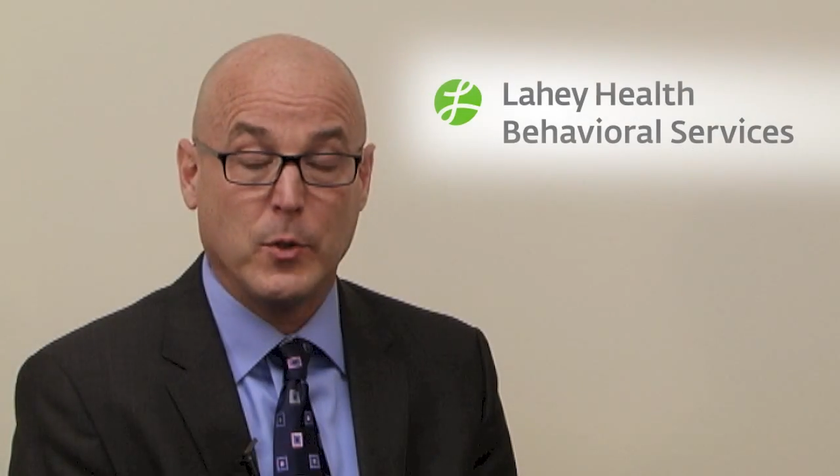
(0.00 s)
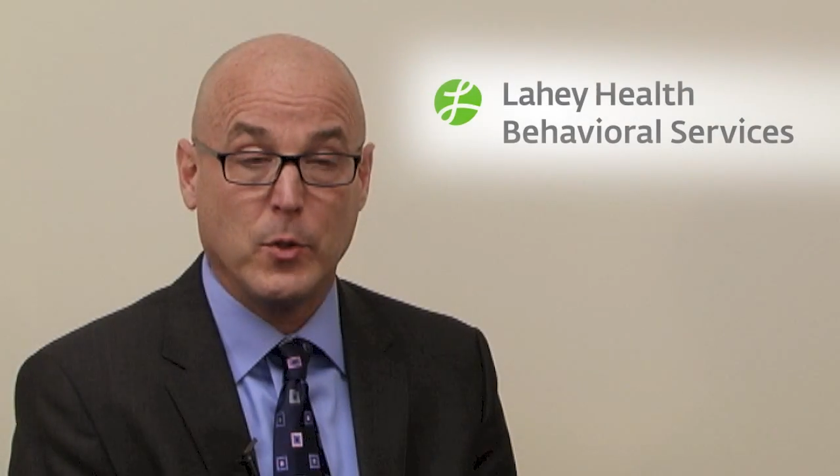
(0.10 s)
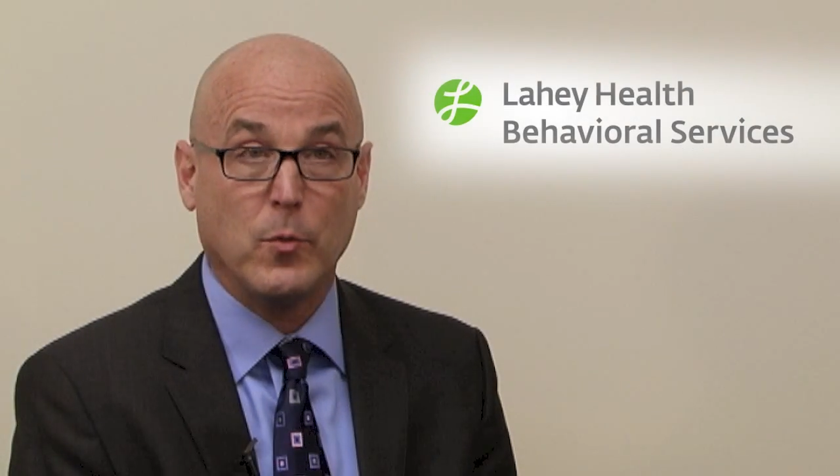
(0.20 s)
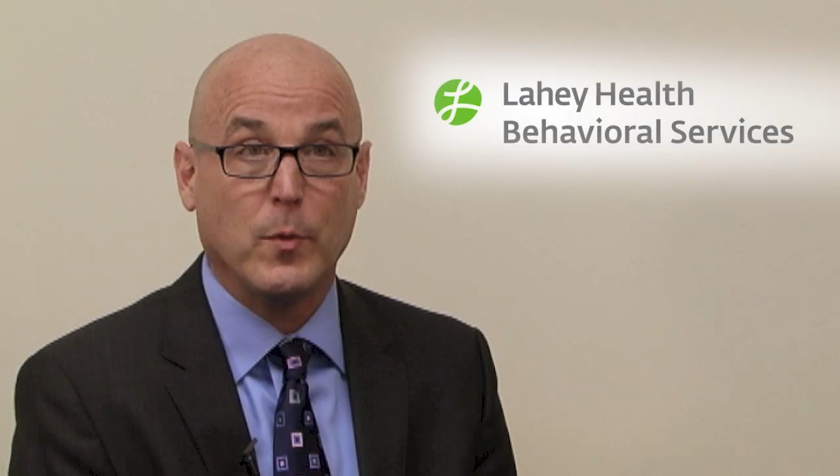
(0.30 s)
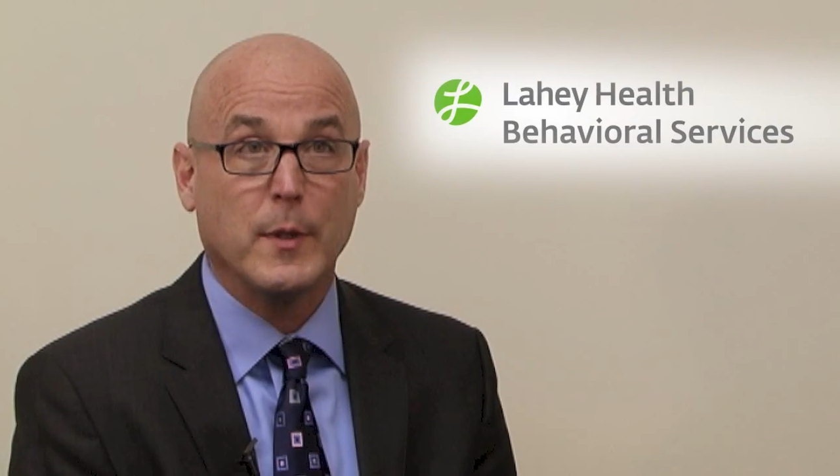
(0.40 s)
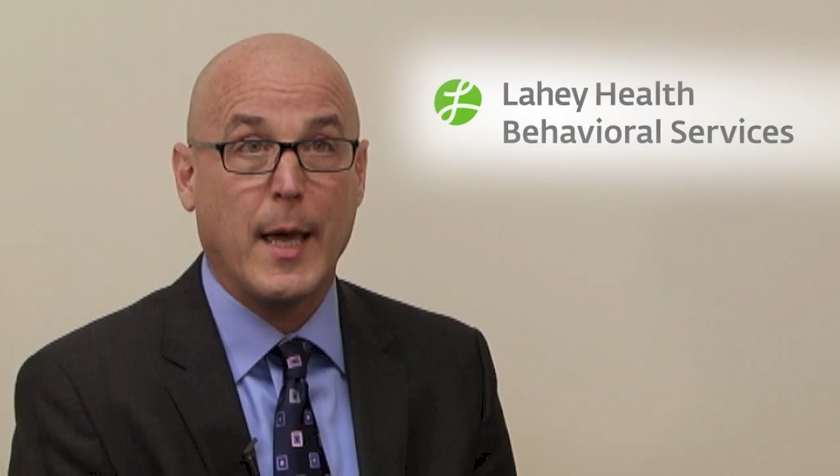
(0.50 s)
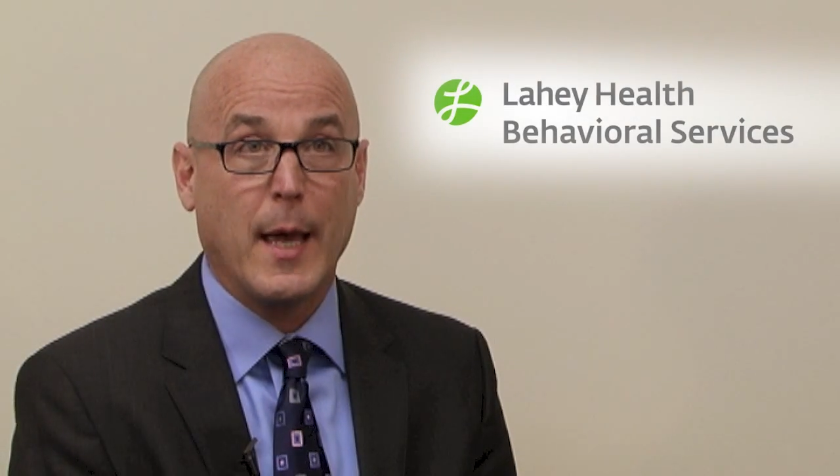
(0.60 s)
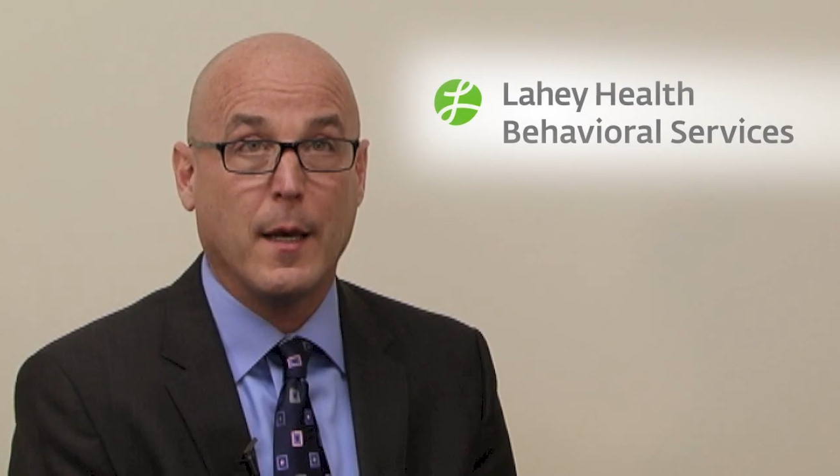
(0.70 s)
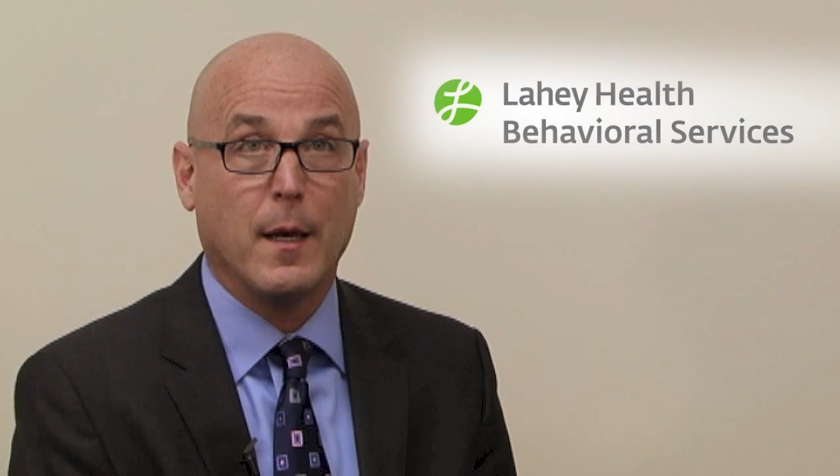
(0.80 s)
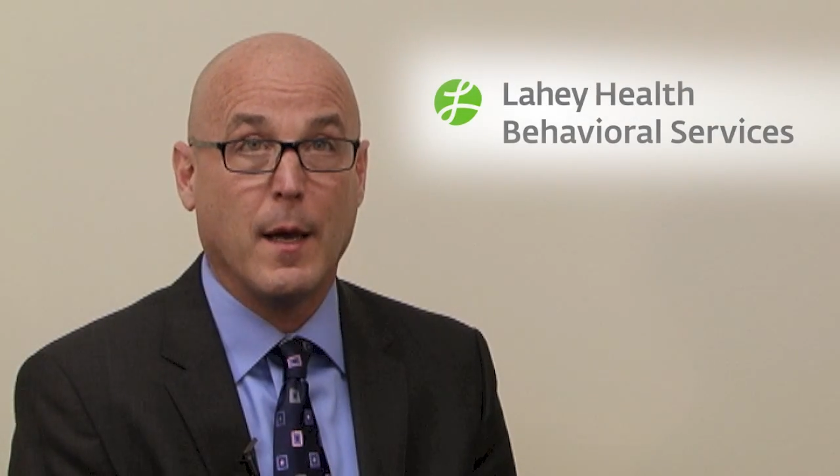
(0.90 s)
to
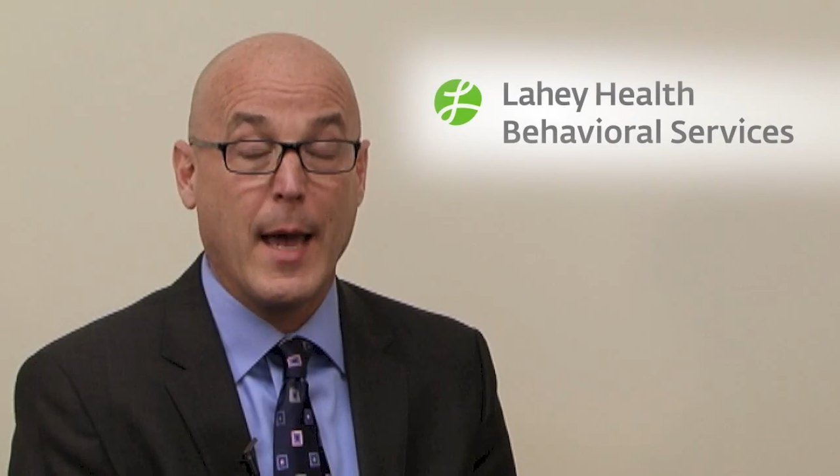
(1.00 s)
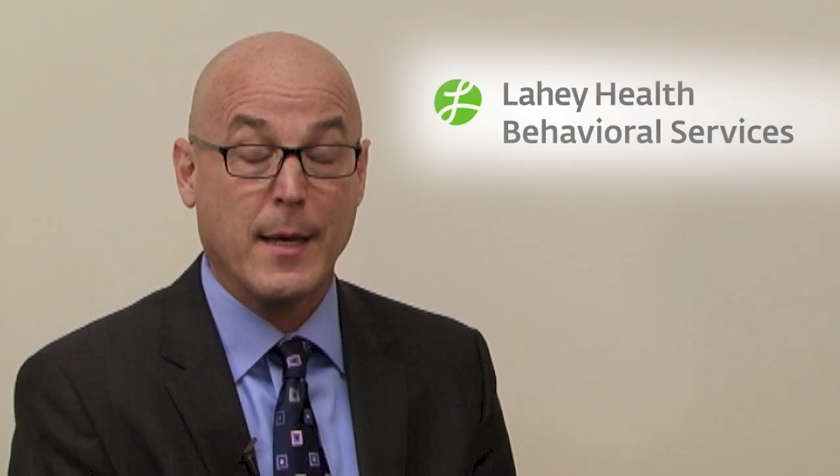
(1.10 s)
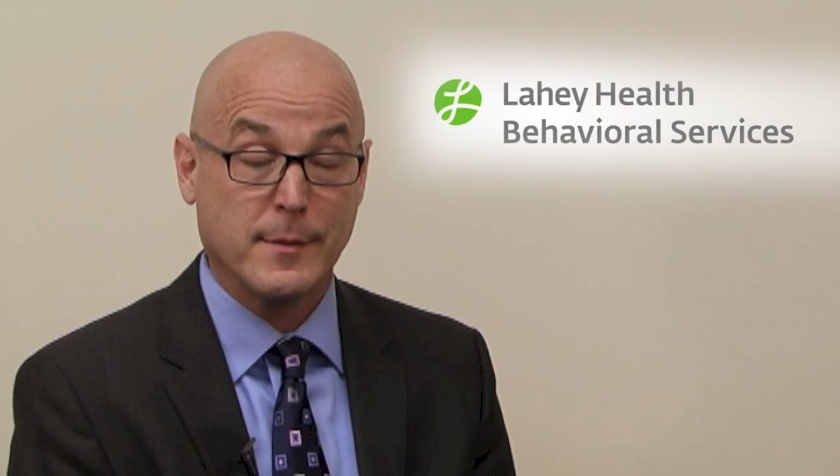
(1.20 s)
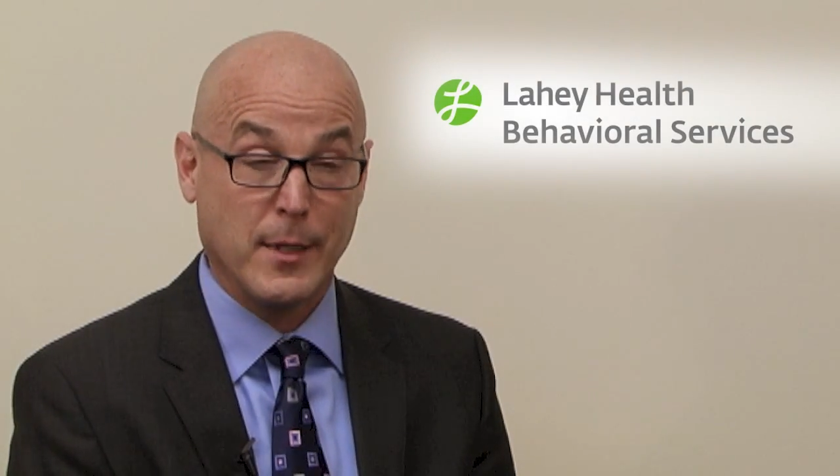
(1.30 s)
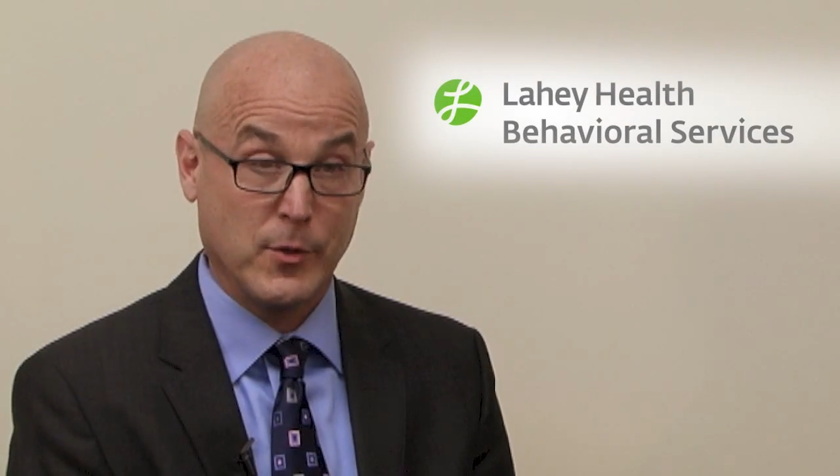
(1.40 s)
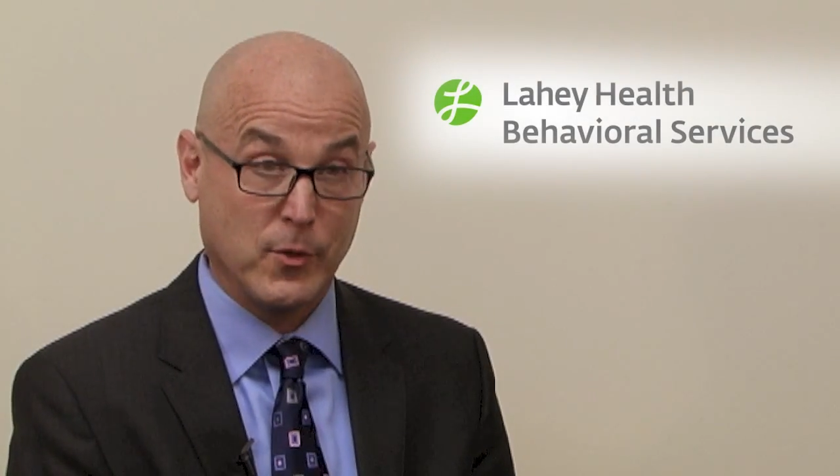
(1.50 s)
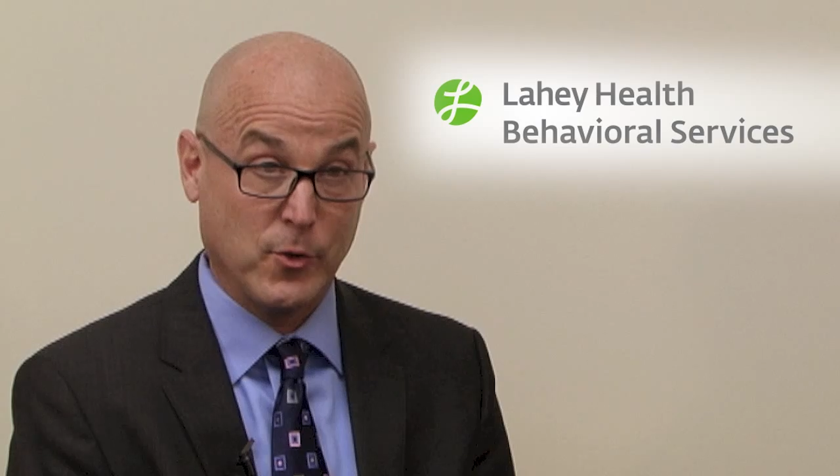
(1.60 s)
access